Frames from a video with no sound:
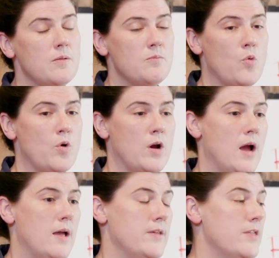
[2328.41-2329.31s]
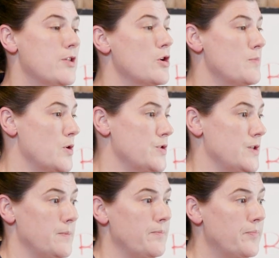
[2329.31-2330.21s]
more the third
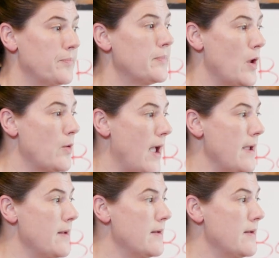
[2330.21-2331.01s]
person. Okay?